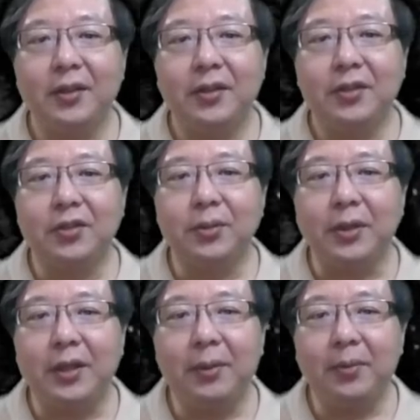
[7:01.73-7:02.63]
So we
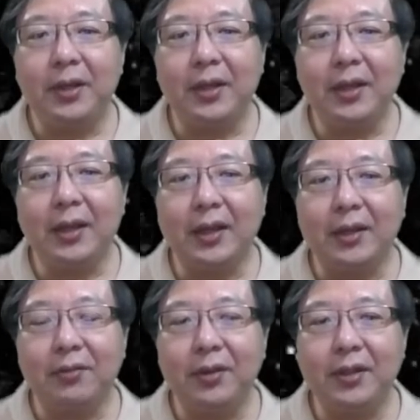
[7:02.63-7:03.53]
keep reading
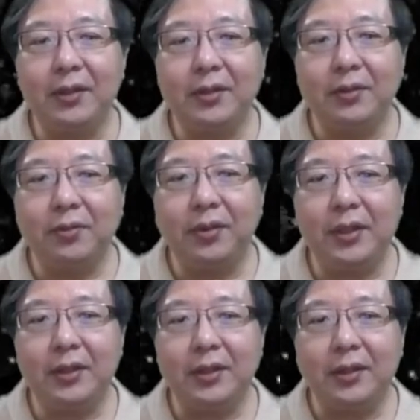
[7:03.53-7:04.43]
and read
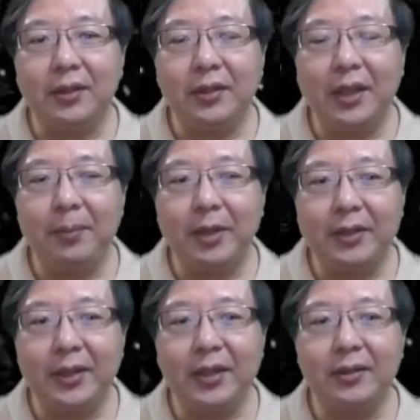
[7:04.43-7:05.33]
the name
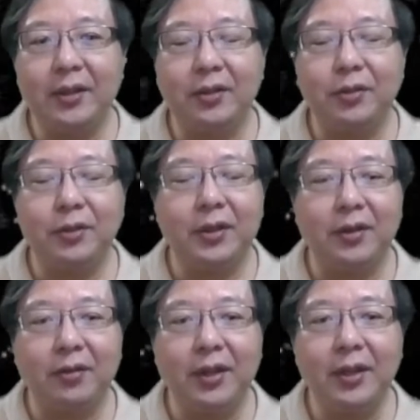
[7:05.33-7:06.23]
and date into the
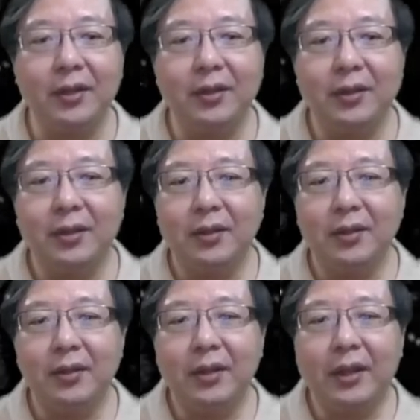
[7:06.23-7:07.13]
array,
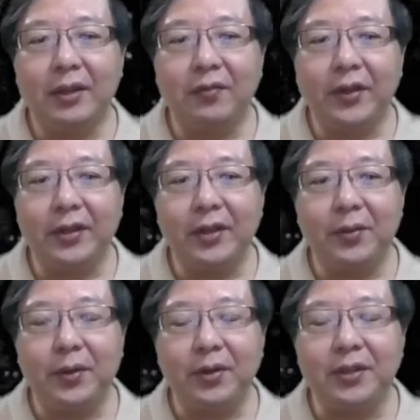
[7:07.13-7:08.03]
and finally
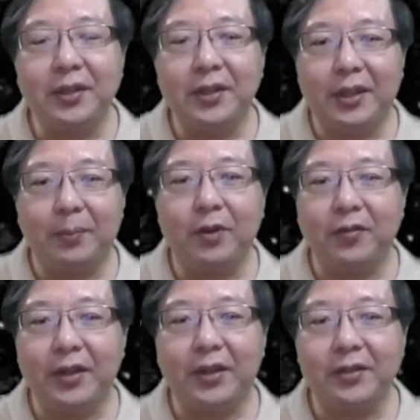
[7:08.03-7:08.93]
we return the number of
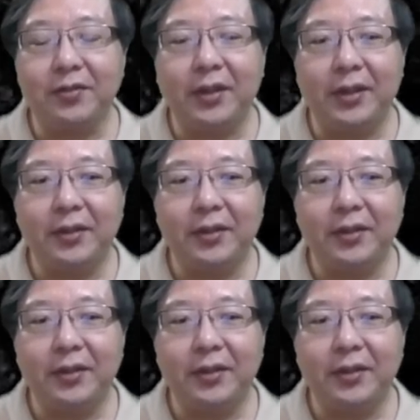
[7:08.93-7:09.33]
records read.